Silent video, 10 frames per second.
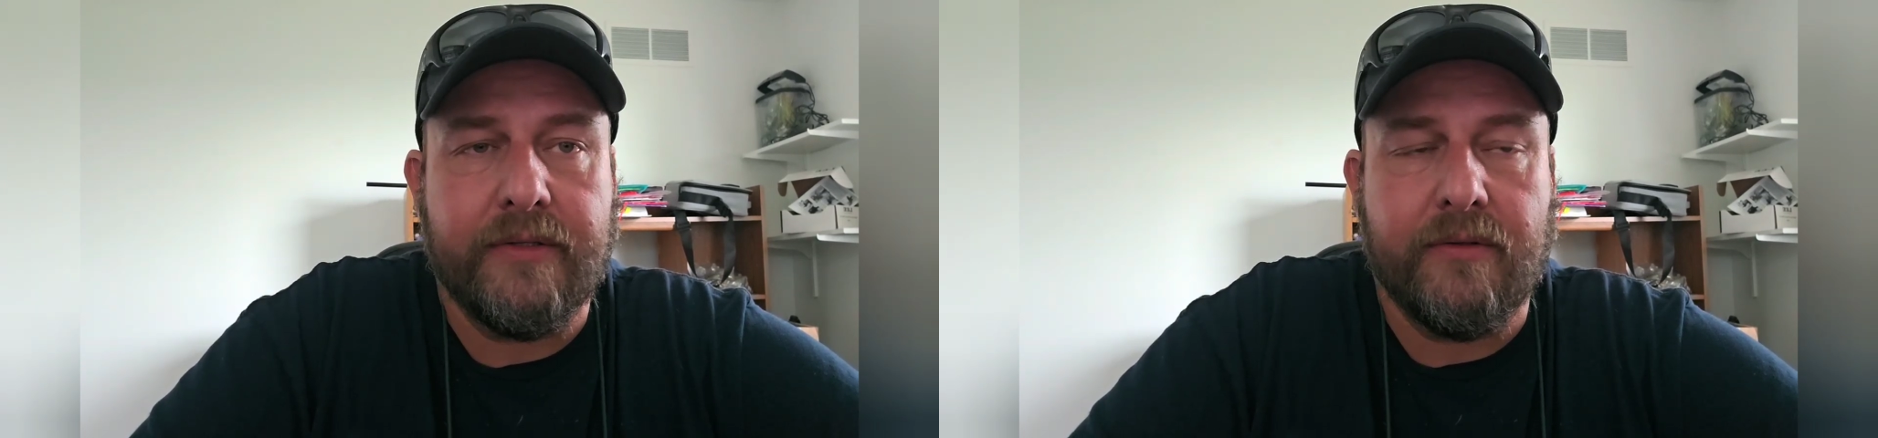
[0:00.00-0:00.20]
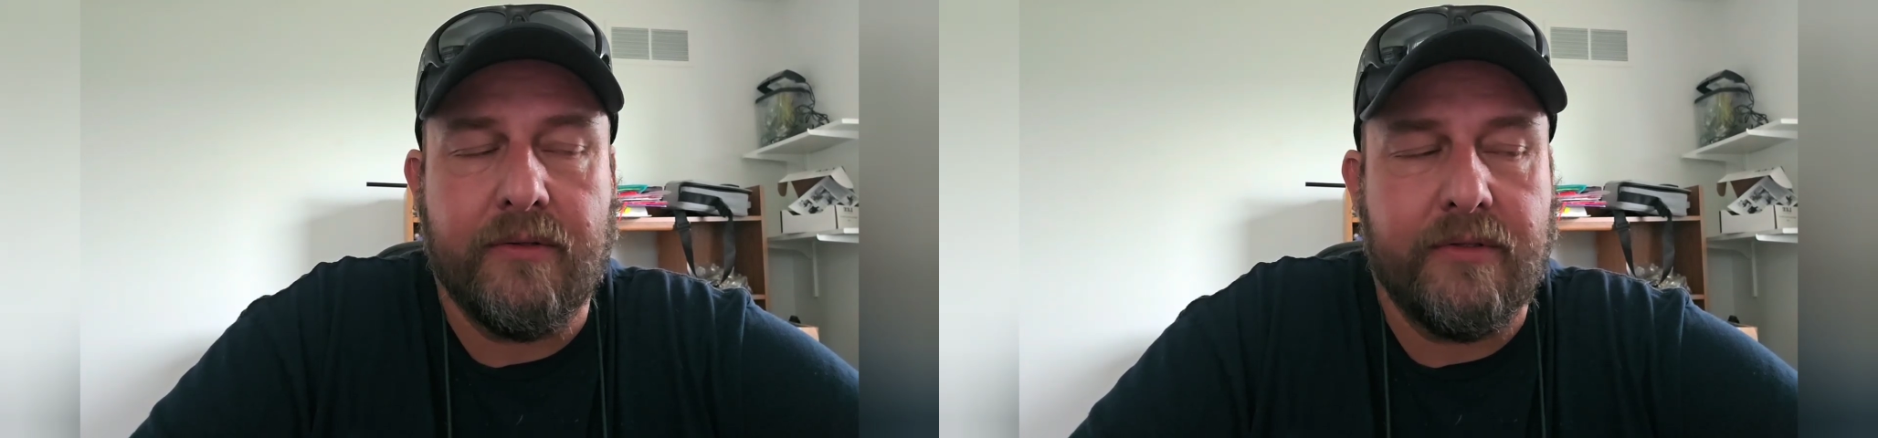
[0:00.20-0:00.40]

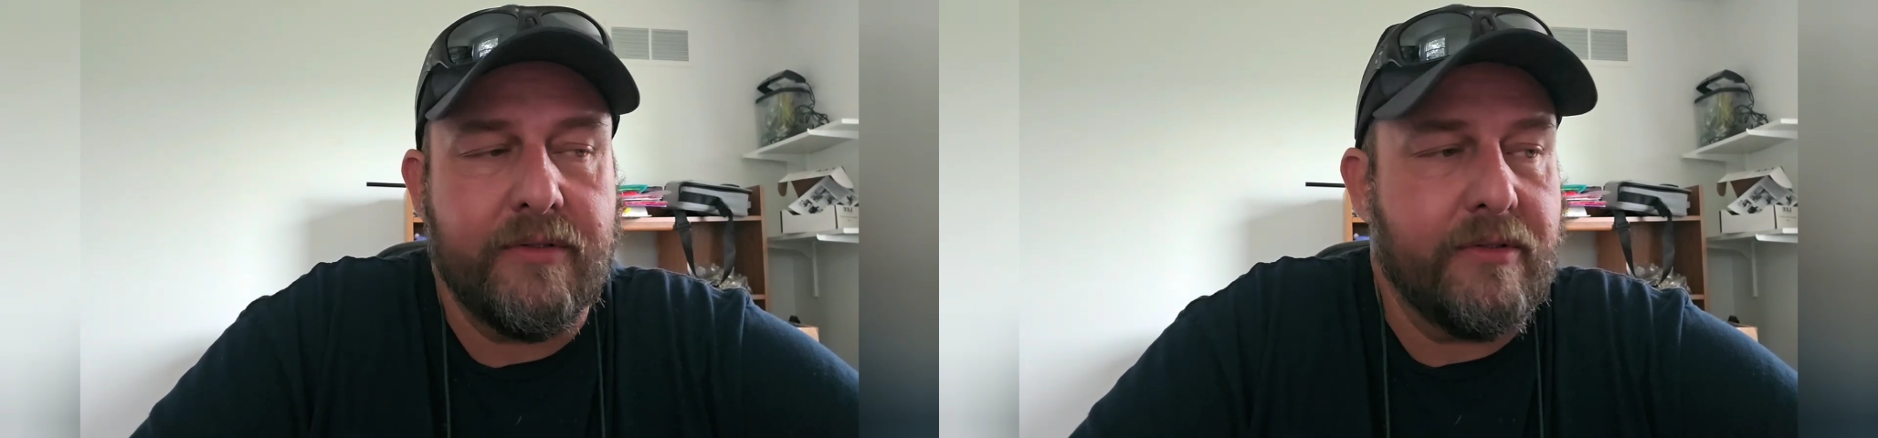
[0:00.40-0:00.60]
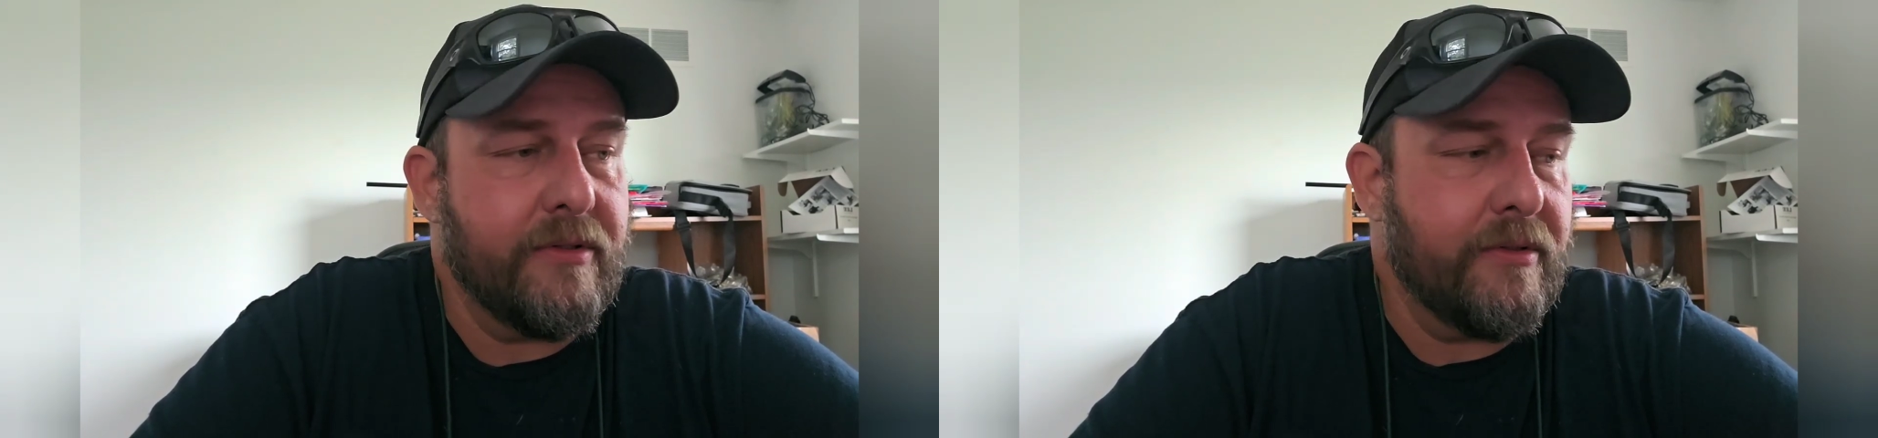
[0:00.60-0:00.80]
So
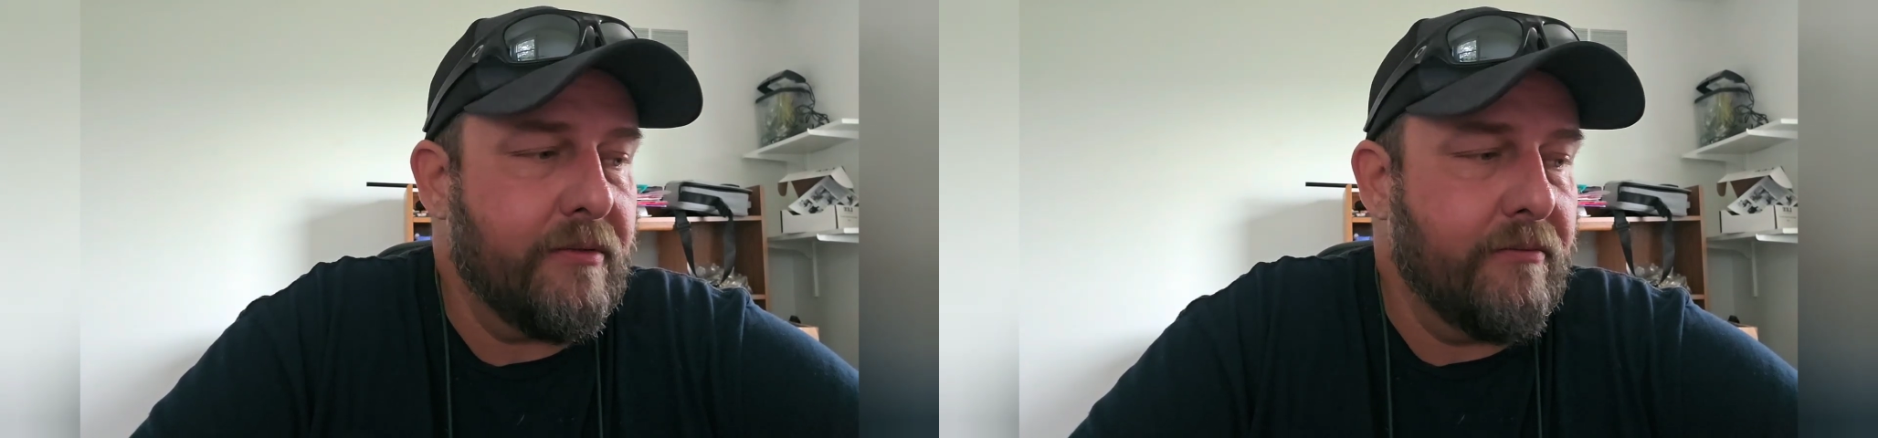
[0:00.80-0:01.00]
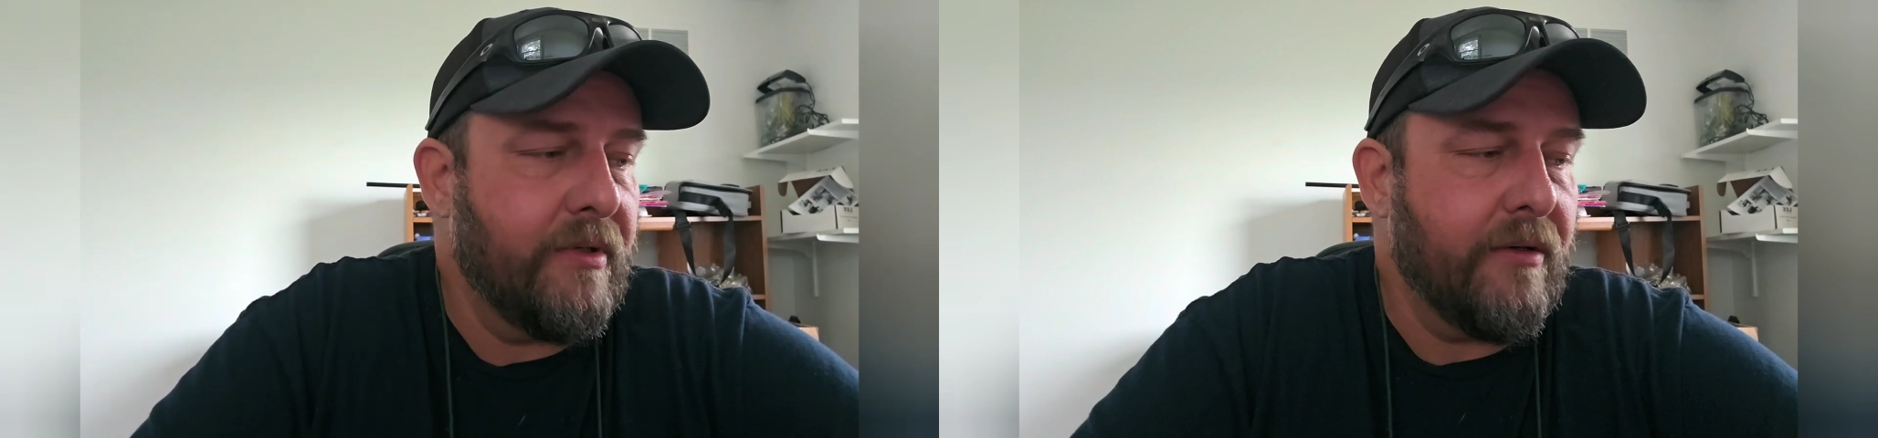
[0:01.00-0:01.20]
let's just,
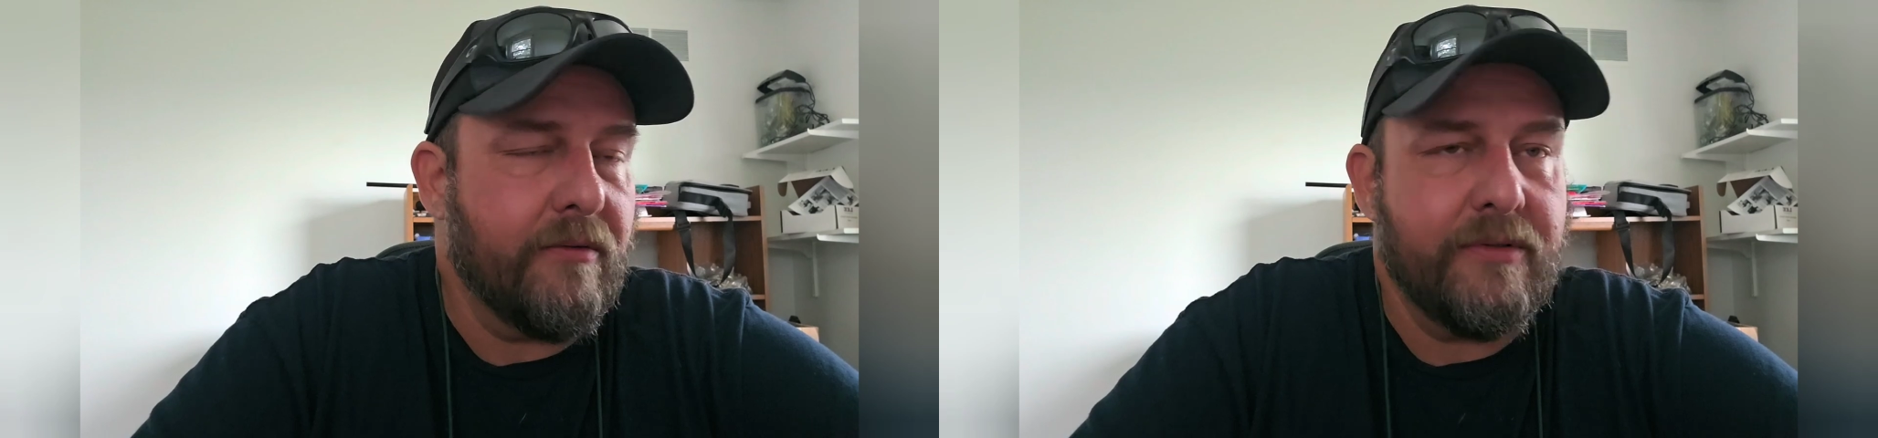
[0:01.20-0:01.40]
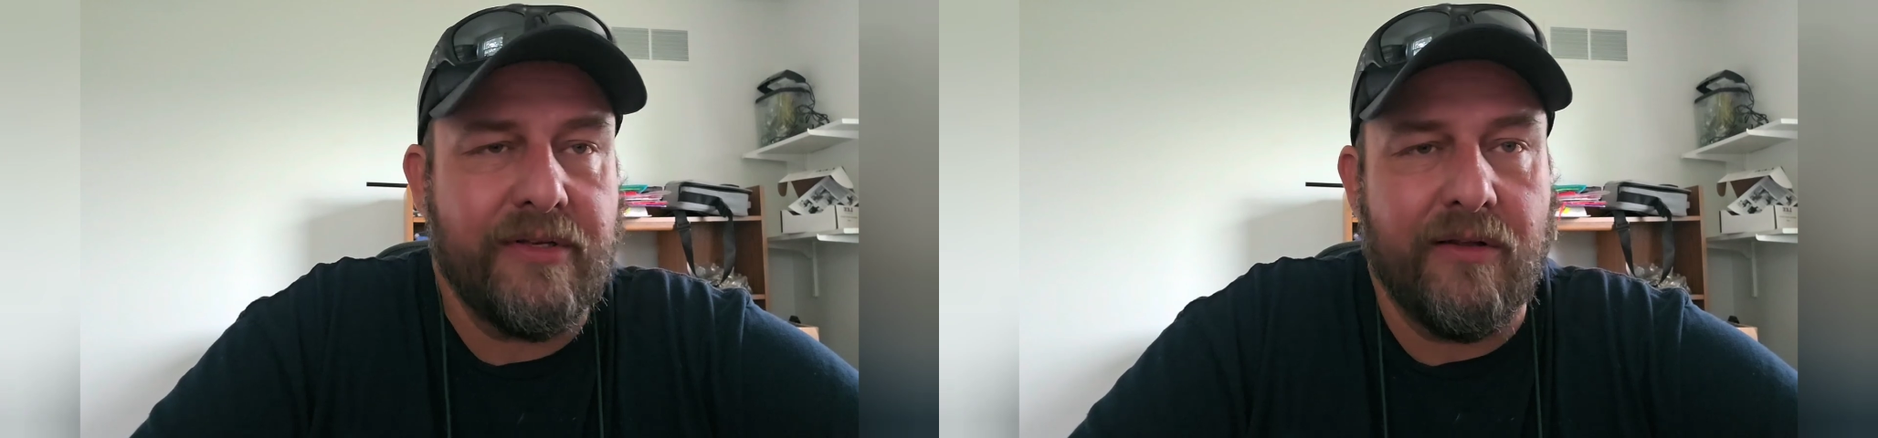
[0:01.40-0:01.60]

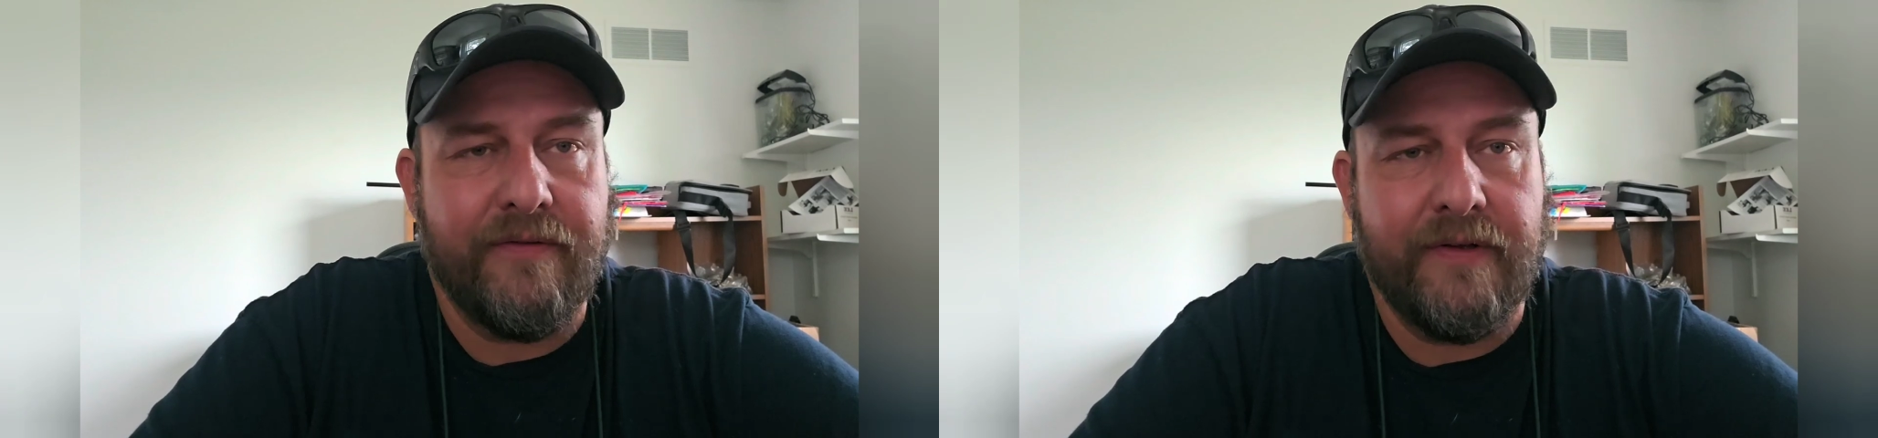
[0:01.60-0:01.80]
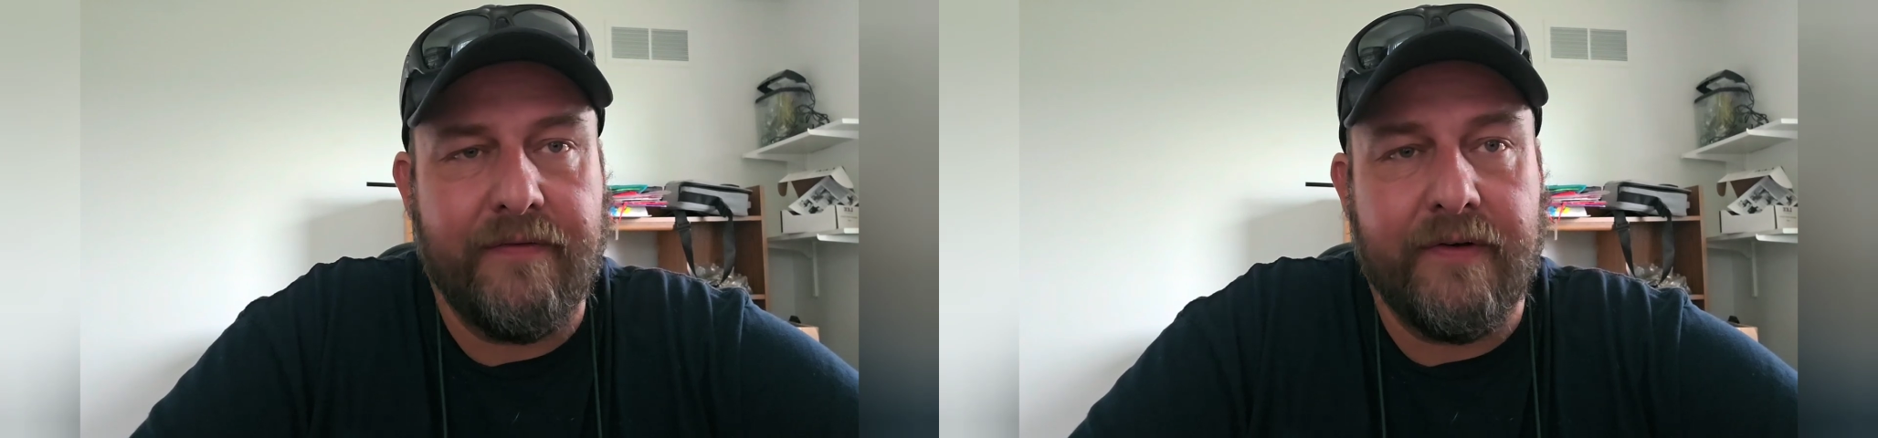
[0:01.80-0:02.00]
let's call
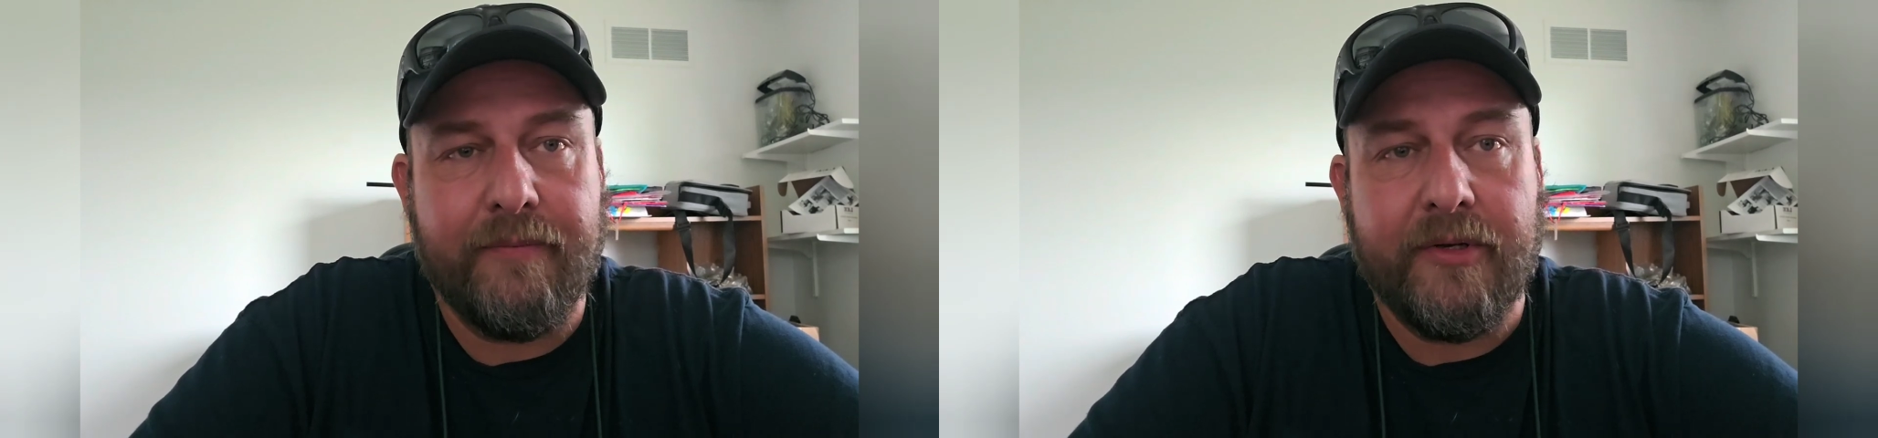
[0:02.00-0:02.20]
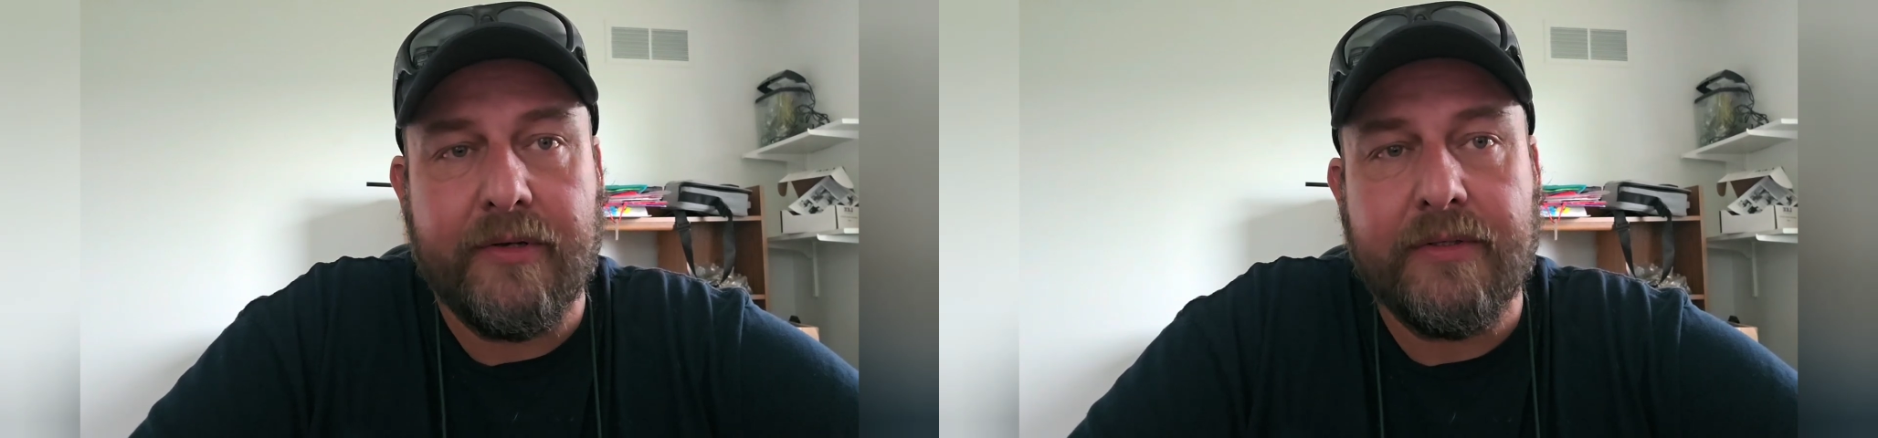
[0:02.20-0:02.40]
it
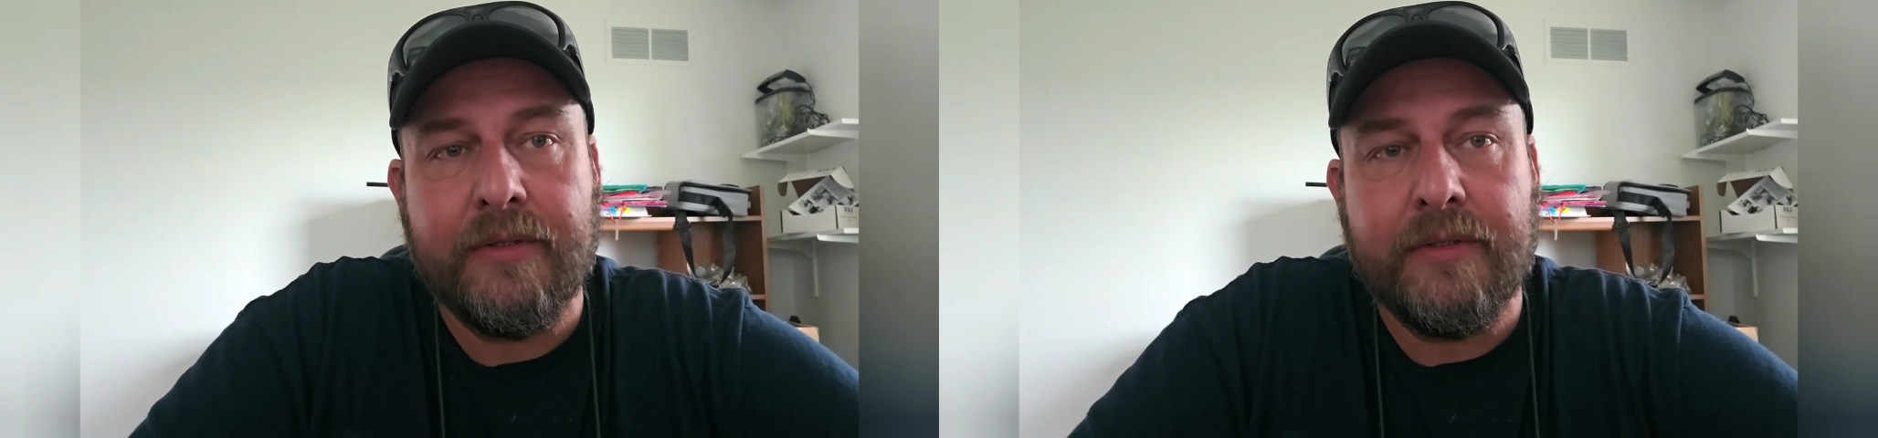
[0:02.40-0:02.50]
$55